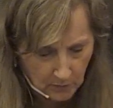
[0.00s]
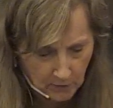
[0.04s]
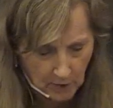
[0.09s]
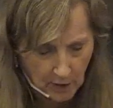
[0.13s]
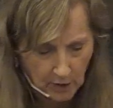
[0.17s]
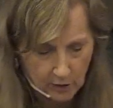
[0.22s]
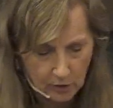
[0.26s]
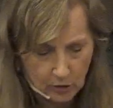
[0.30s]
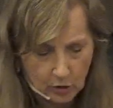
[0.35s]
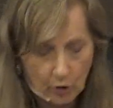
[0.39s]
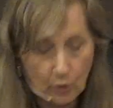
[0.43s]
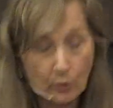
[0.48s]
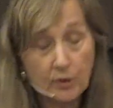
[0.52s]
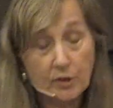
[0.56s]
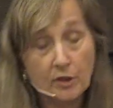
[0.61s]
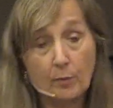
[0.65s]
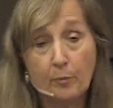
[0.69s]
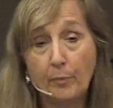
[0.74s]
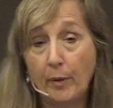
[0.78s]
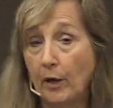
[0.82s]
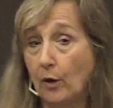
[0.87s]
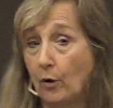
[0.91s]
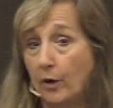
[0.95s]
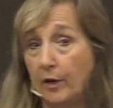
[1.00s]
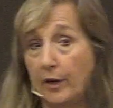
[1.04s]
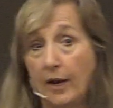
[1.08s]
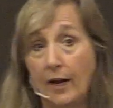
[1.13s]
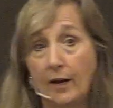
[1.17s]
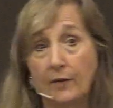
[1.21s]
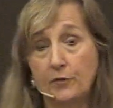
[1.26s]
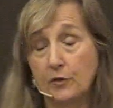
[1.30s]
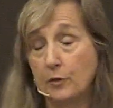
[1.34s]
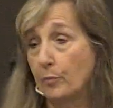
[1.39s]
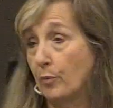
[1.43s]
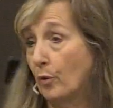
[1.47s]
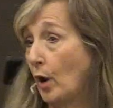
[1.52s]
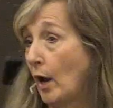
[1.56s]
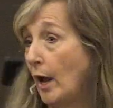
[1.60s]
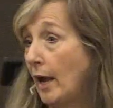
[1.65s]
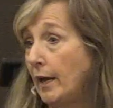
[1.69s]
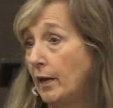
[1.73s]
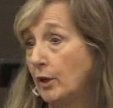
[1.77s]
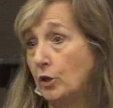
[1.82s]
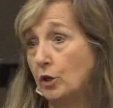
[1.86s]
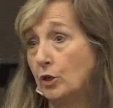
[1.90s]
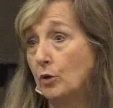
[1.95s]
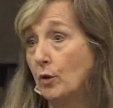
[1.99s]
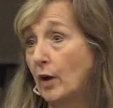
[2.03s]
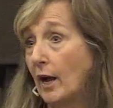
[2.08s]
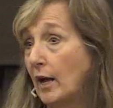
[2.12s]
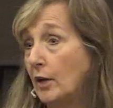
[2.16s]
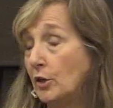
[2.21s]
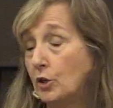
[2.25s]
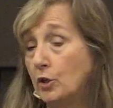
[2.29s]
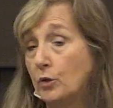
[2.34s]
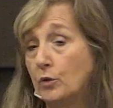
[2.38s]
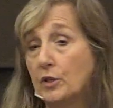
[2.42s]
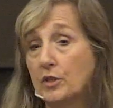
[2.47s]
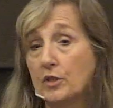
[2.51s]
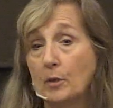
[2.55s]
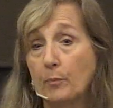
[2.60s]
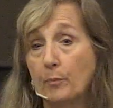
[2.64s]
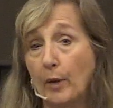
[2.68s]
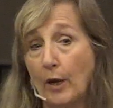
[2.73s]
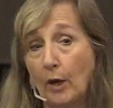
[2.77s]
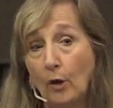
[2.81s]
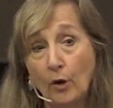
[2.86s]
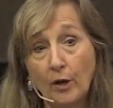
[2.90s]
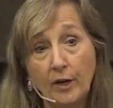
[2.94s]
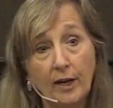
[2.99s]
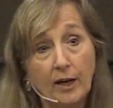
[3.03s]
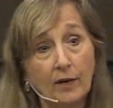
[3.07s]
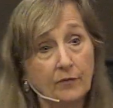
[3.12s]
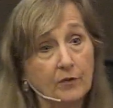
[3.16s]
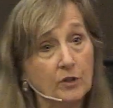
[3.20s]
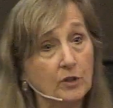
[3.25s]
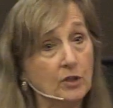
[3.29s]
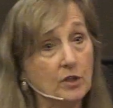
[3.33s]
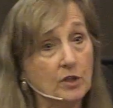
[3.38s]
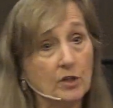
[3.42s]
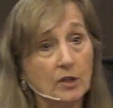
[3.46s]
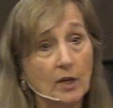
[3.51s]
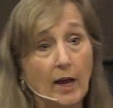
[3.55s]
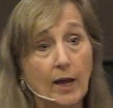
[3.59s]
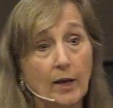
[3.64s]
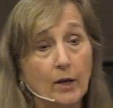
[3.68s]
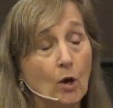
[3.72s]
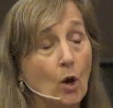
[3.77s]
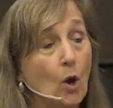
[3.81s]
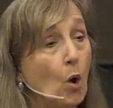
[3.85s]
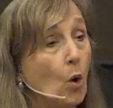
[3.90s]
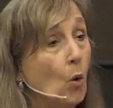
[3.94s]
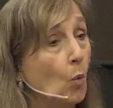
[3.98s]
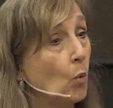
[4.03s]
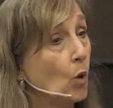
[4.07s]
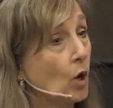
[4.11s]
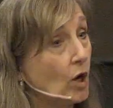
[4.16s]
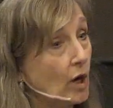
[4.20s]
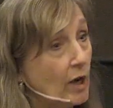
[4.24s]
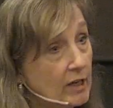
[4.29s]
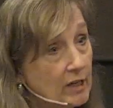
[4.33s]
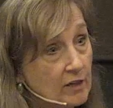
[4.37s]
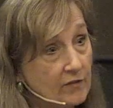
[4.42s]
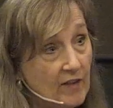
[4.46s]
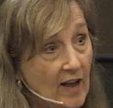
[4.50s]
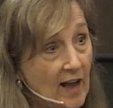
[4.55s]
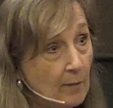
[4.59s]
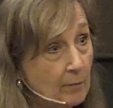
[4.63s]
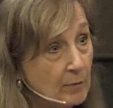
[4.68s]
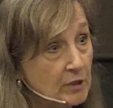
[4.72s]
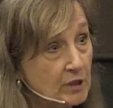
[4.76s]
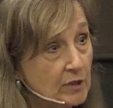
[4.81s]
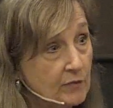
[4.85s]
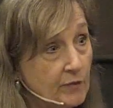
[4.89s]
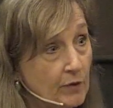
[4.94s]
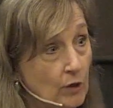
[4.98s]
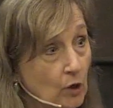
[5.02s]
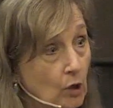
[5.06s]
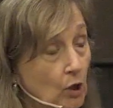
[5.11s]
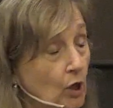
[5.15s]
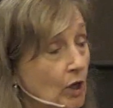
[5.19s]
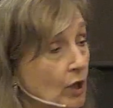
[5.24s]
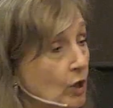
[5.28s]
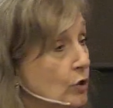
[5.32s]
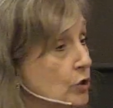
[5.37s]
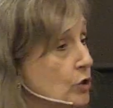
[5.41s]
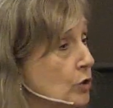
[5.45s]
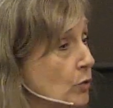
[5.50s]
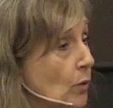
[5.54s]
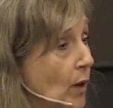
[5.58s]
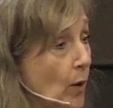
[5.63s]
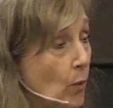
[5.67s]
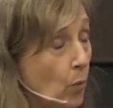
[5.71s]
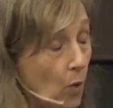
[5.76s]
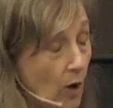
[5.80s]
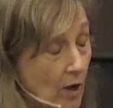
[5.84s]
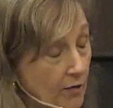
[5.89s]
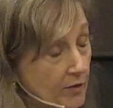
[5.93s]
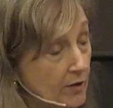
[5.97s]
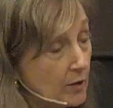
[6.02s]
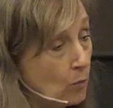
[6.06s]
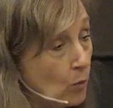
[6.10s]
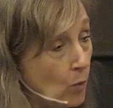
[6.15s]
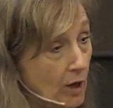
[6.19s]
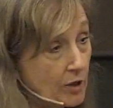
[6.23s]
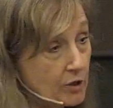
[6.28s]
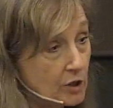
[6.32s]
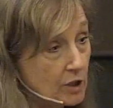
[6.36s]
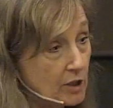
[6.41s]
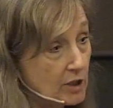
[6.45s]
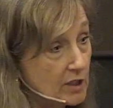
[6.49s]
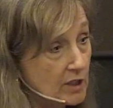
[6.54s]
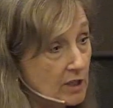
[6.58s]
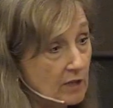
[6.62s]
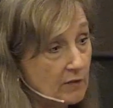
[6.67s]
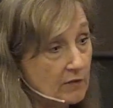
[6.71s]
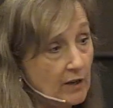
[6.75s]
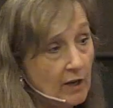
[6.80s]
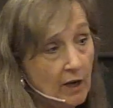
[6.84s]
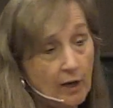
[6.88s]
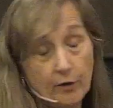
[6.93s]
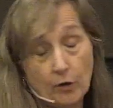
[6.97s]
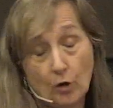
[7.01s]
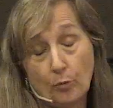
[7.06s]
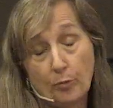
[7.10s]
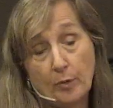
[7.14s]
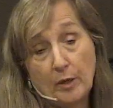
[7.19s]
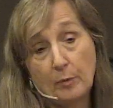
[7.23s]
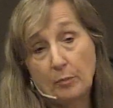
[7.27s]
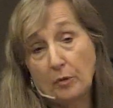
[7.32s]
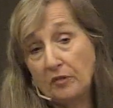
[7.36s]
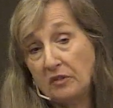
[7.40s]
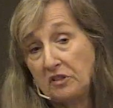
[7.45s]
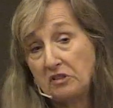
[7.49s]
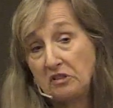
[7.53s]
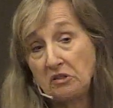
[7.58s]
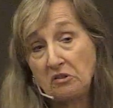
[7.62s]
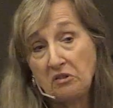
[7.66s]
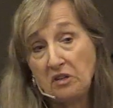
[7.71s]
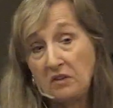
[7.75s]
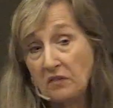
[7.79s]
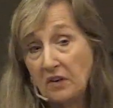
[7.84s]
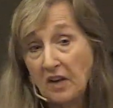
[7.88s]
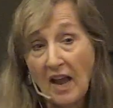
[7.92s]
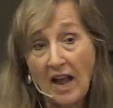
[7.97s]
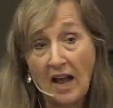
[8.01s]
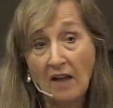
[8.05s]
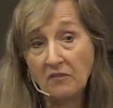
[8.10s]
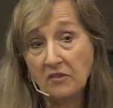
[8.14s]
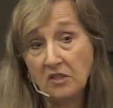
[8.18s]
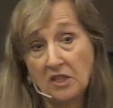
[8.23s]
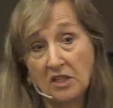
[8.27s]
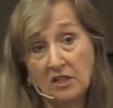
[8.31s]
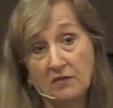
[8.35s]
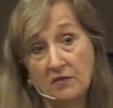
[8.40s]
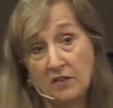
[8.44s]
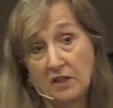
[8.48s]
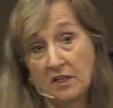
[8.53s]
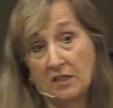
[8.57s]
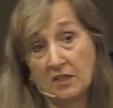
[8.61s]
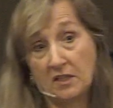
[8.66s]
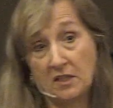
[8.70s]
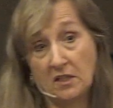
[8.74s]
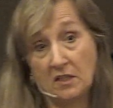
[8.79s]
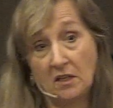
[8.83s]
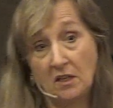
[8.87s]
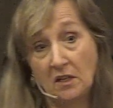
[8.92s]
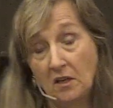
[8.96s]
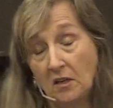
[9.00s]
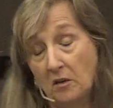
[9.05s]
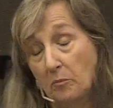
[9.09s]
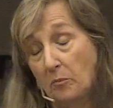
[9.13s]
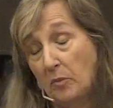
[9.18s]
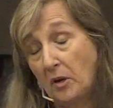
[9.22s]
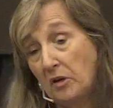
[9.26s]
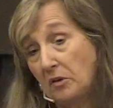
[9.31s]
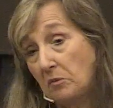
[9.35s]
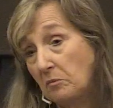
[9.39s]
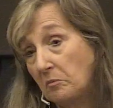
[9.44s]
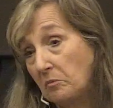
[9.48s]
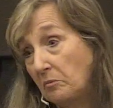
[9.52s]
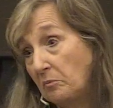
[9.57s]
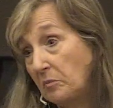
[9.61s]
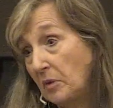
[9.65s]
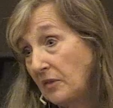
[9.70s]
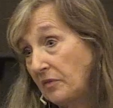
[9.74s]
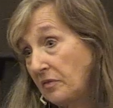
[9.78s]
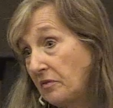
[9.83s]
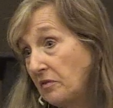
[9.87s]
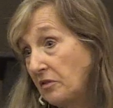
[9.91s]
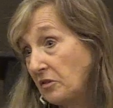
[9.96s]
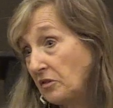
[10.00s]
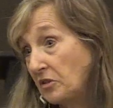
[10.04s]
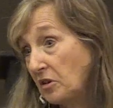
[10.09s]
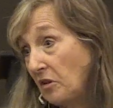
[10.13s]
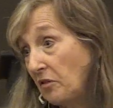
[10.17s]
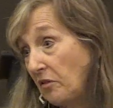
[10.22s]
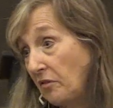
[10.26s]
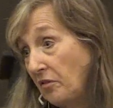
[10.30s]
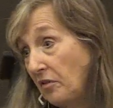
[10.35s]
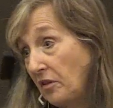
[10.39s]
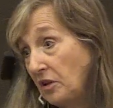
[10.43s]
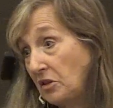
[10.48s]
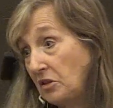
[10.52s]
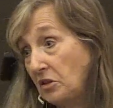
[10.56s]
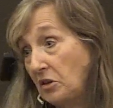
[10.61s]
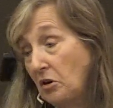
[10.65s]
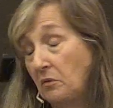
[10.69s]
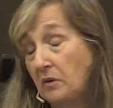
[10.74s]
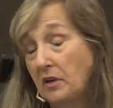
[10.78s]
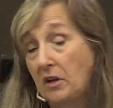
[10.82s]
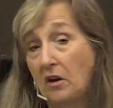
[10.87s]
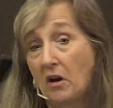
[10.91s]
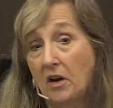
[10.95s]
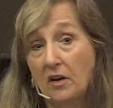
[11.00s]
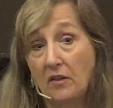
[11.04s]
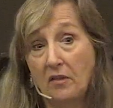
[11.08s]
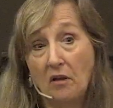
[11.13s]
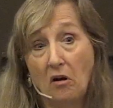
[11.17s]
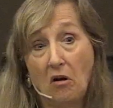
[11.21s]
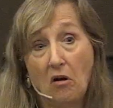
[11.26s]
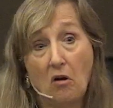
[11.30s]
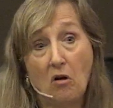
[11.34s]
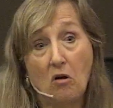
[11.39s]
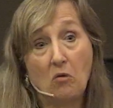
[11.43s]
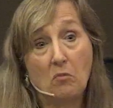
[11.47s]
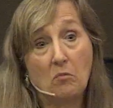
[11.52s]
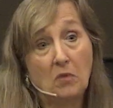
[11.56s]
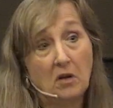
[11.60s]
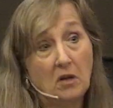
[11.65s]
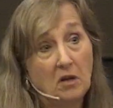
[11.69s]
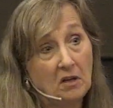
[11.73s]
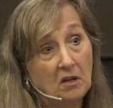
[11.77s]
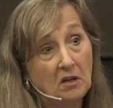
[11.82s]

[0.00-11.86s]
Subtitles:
And you as a parent have to pray, and you as a parent have to decide what kind of atmosphere. Do I want them watching TV? I know people that don't even have TVs. But there's other things going on in the home